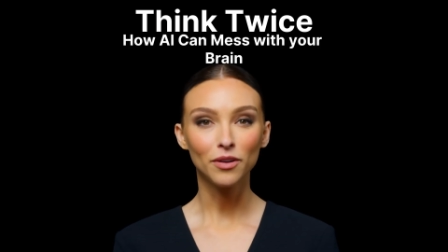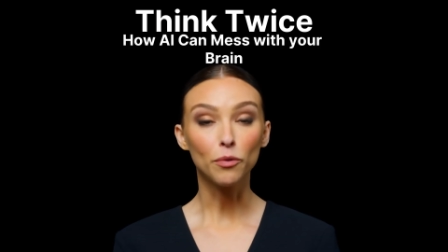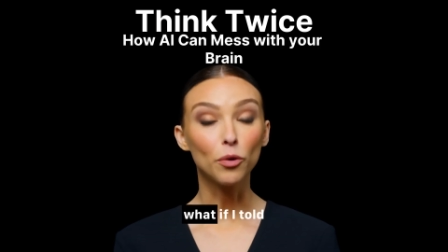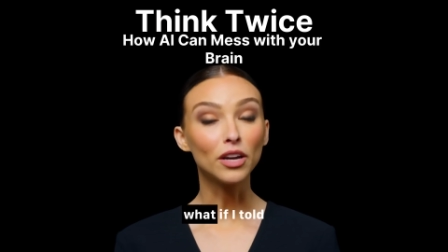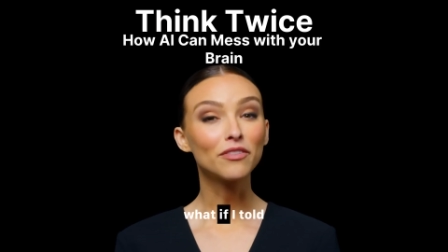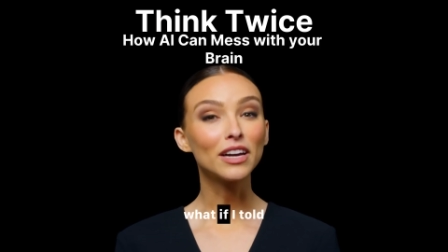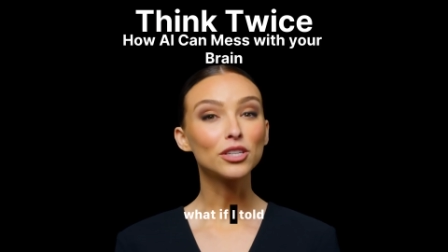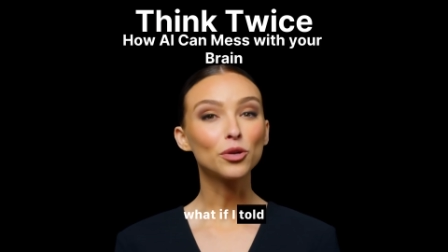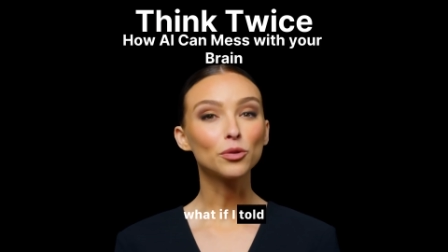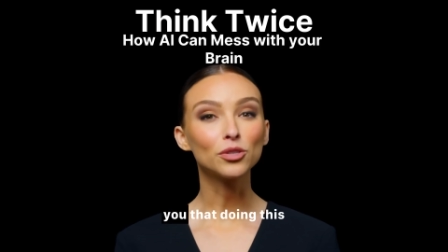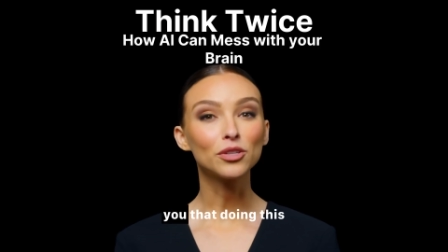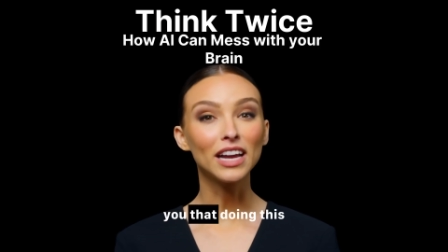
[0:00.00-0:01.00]
What if I
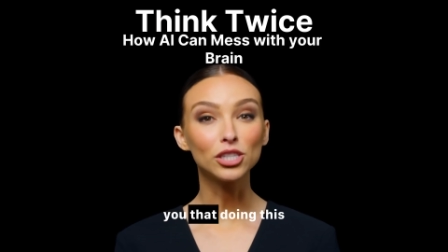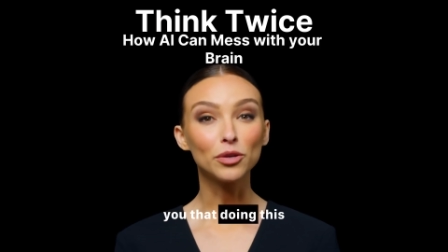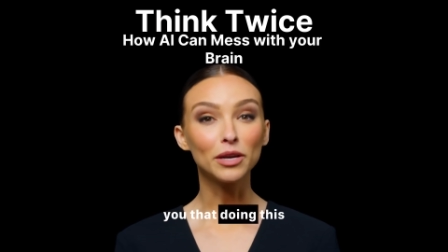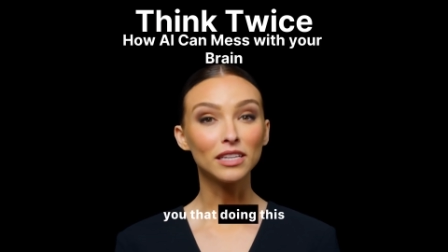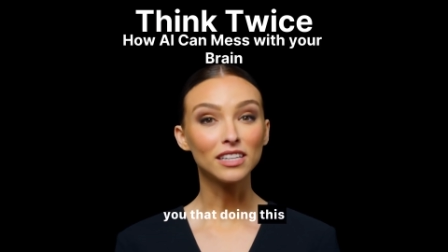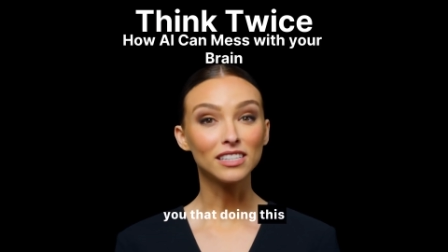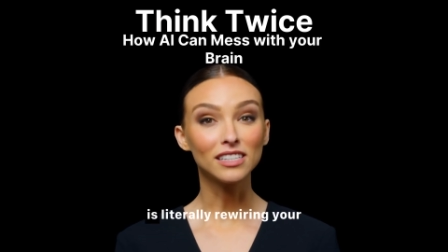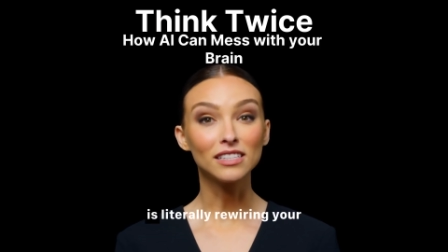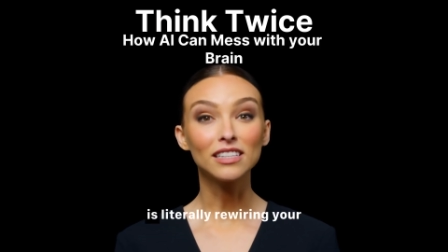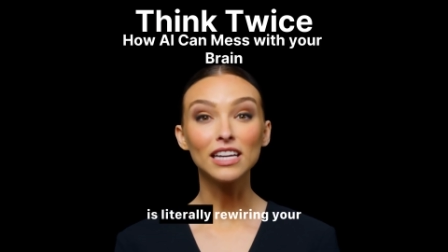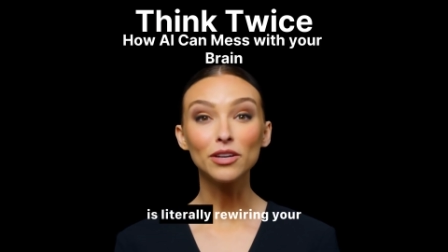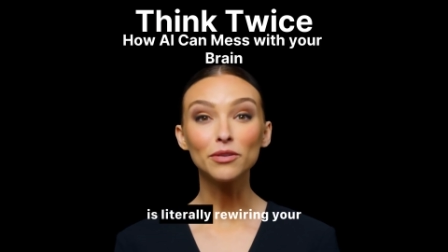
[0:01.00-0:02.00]
told you that doing this is
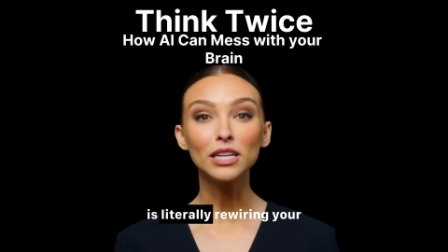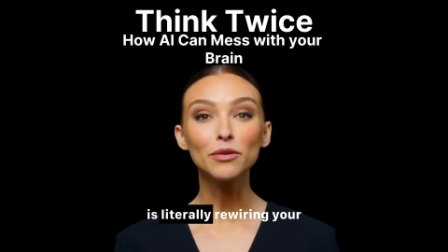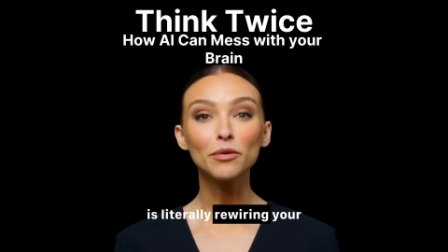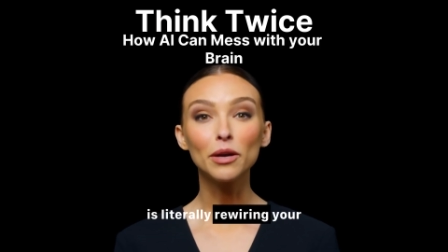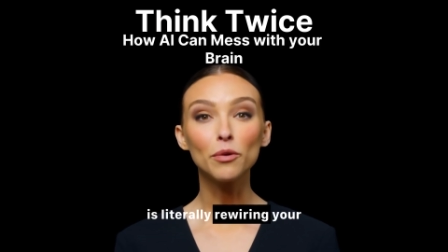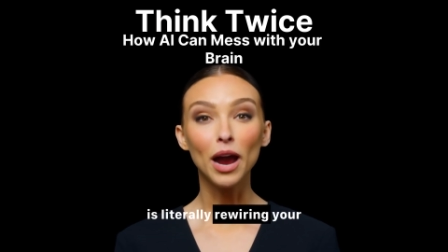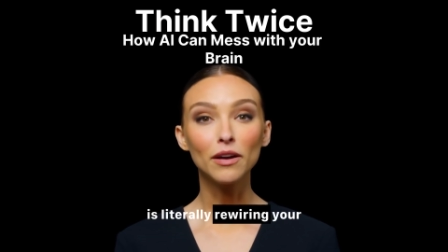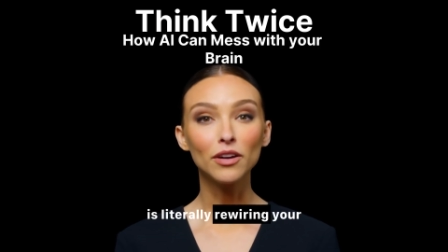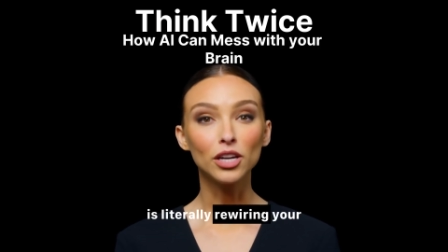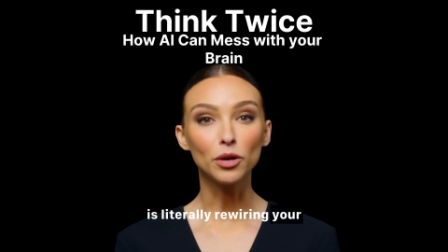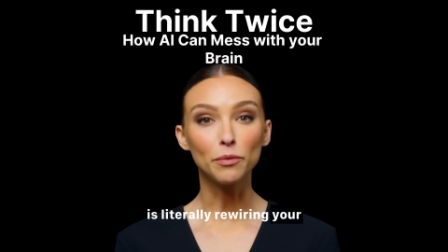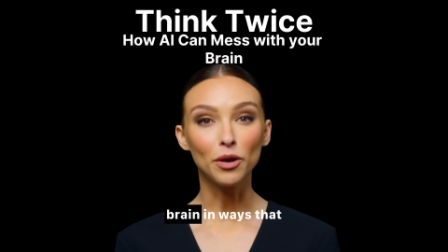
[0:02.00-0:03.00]
literally rewiring your